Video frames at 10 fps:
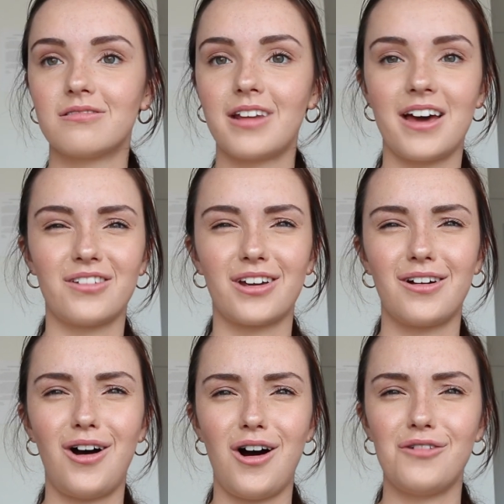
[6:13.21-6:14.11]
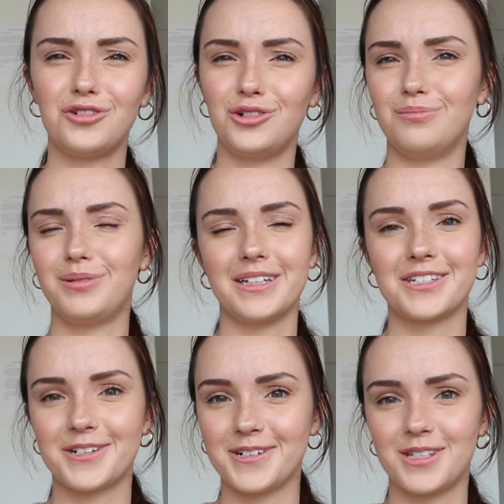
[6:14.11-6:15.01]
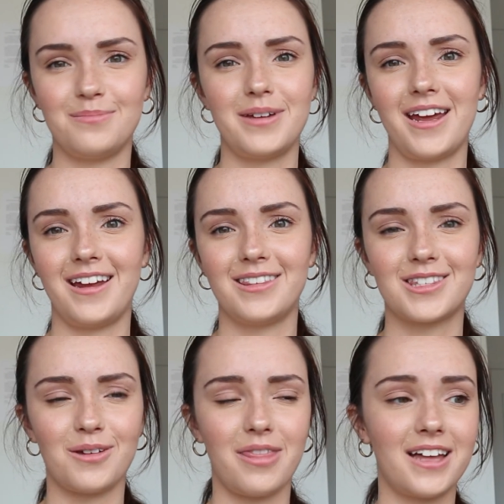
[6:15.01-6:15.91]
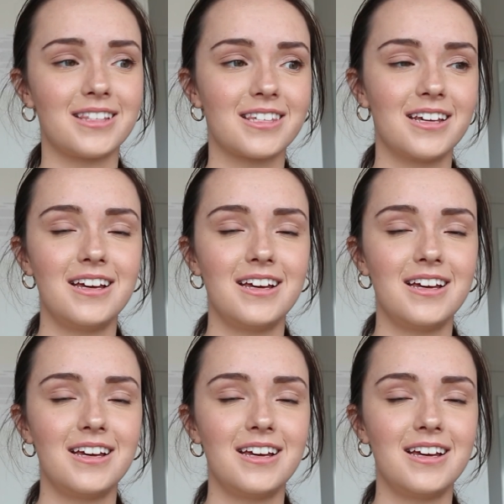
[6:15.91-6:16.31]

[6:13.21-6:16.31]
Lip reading: having awful blisters and pain, so that's